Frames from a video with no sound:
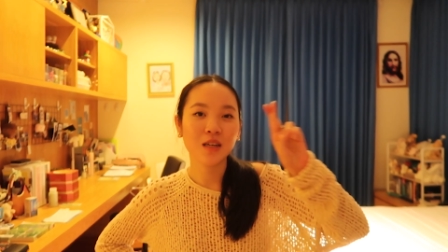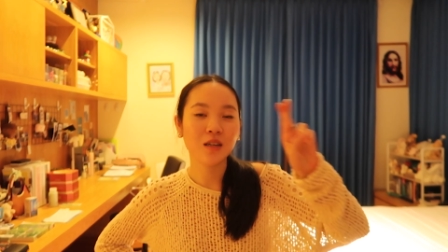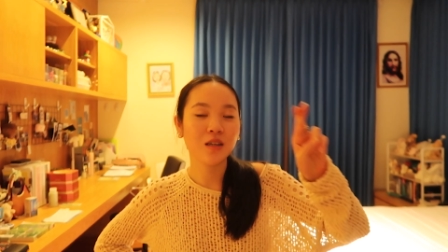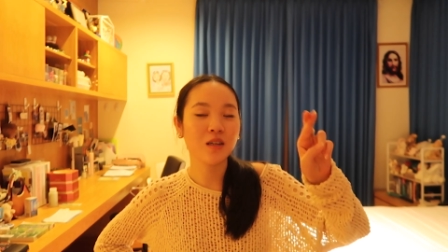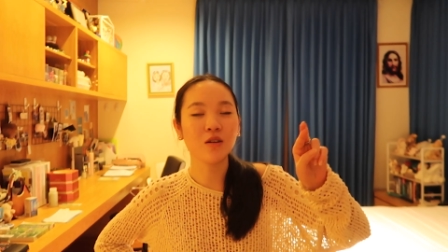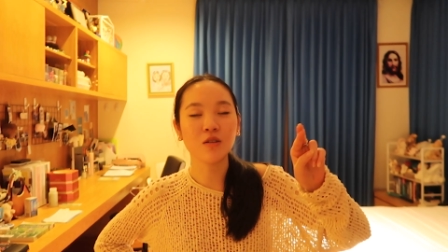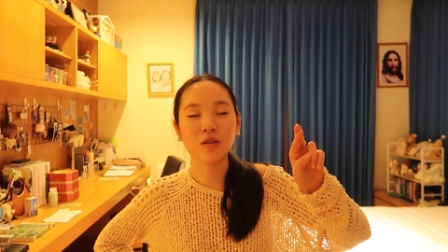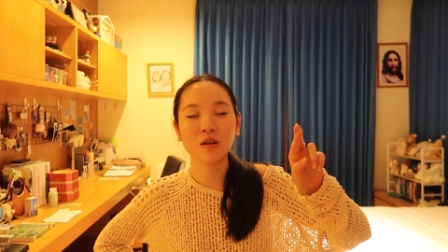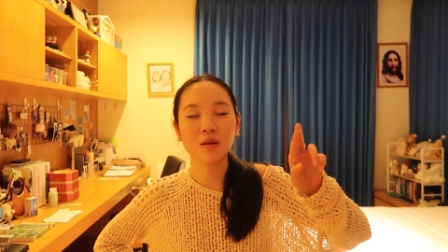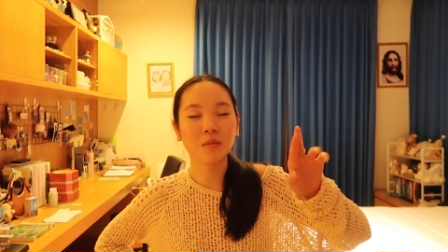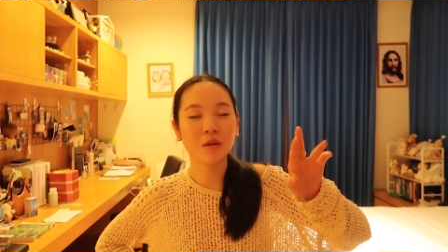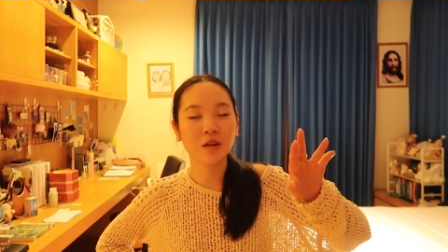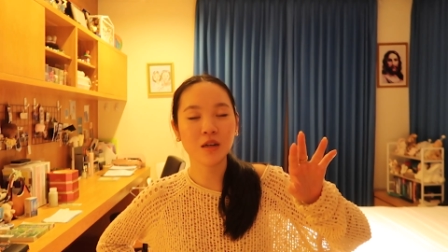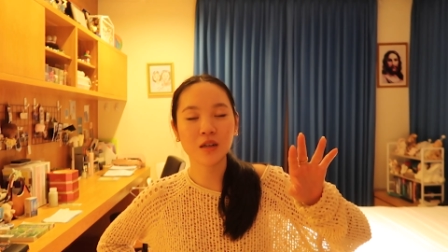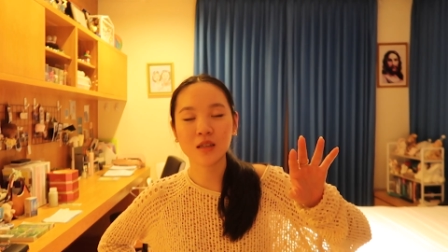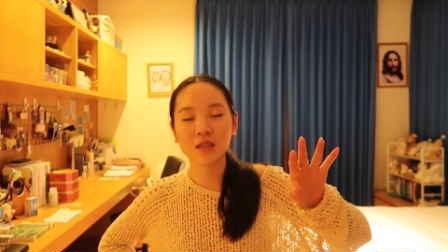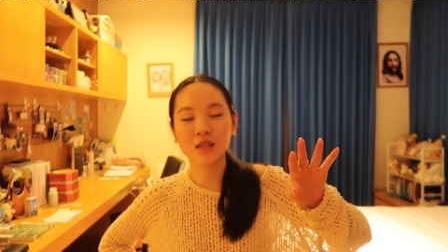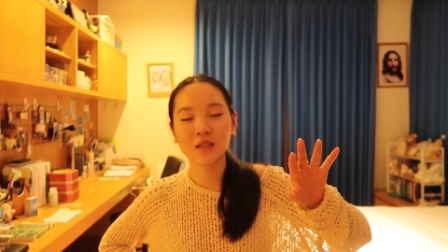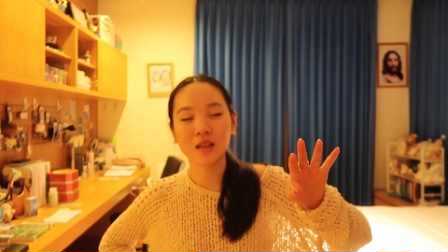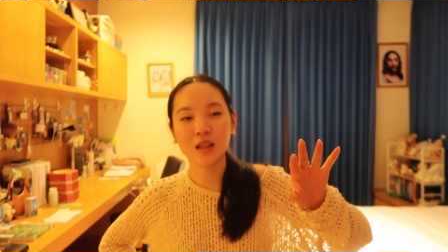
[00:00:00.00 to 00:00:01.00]
No, I'm not
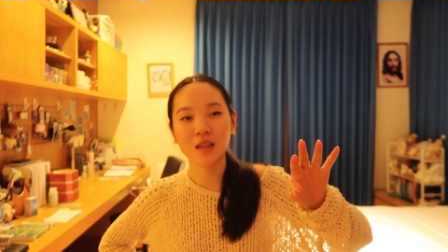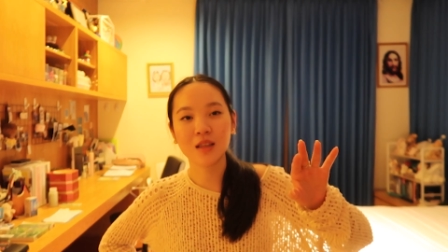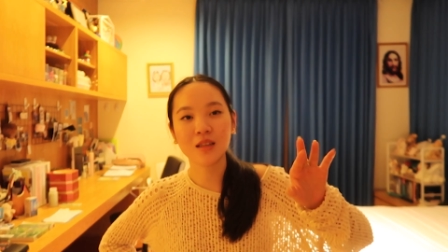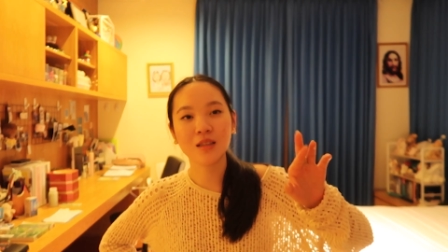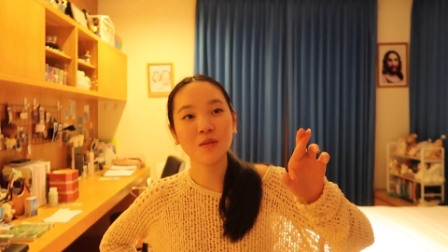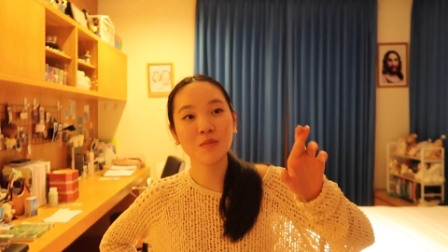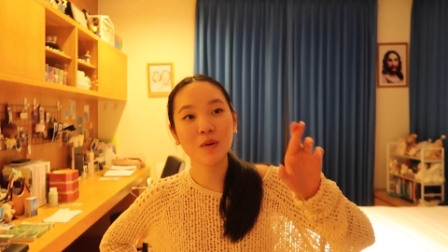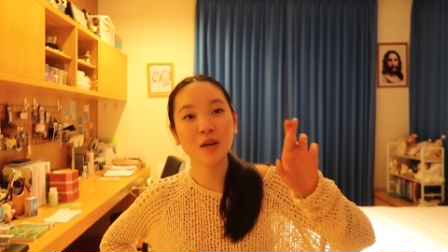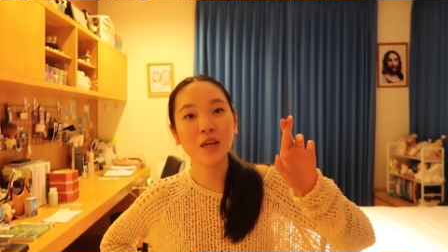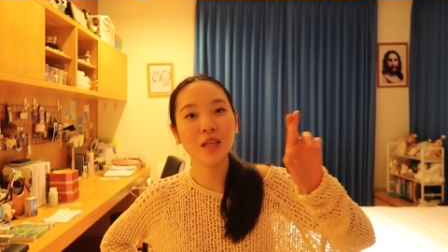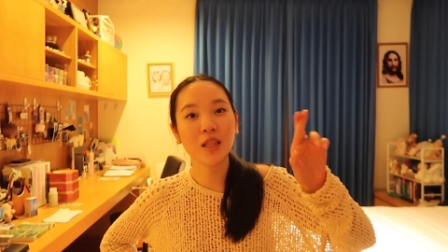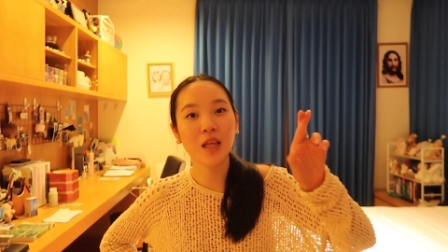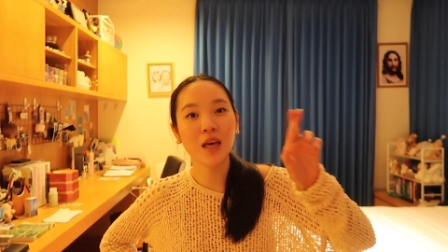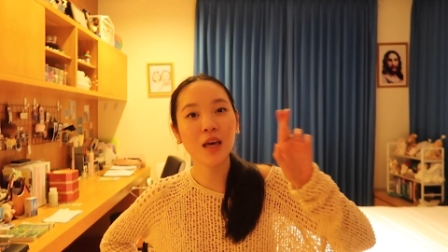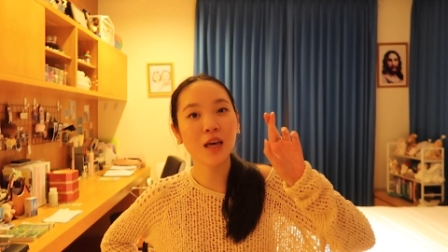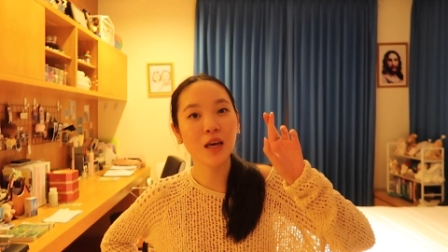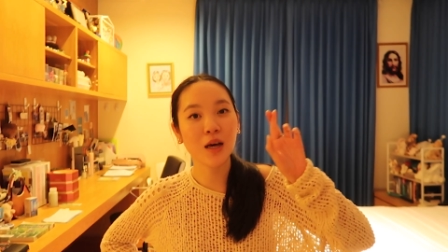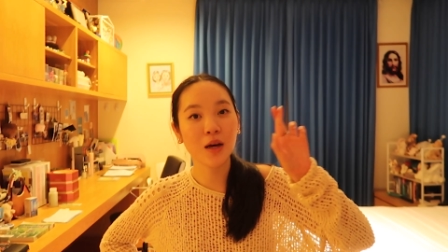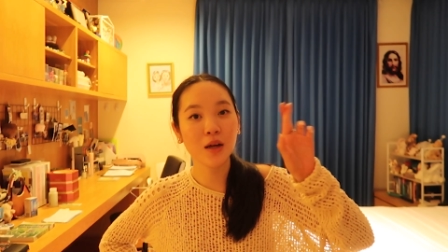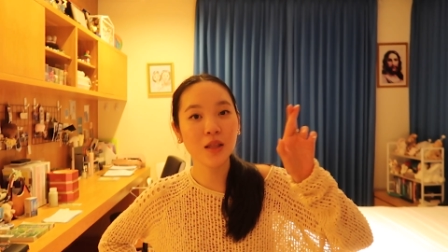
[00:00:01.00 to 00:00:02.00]
gonna say that. This is my
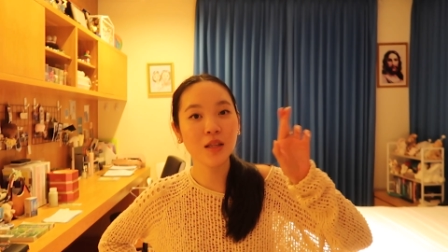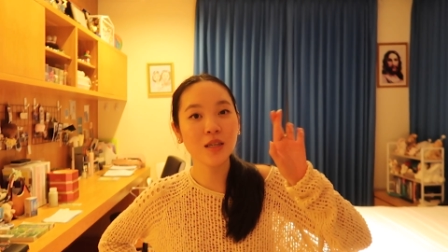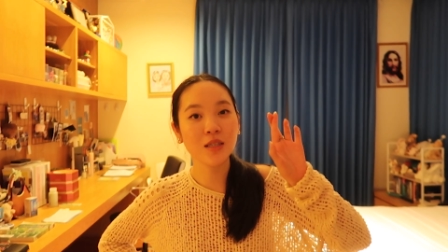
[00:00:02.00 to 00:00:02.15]
like,